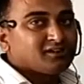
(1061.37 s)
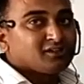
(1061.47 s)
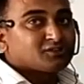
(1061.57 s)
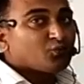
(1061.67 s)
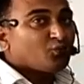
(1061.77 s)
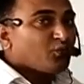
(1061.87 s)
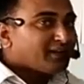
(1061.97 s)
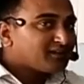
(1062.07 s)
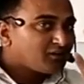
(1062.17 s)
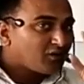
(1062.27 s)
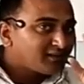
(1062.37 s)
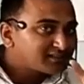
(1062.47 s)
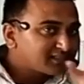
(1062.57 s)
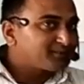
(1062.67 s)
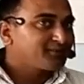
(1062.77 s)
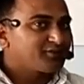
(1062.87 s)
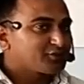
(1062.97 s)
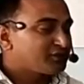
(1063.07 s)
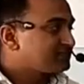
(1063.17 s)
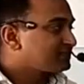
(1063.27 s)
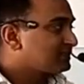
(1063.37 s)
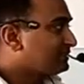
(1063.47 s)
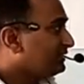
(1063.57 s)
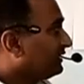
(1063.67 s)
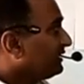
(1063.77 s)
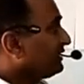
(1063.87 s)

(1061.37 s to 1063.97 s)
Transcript: So one concept we should discuss here.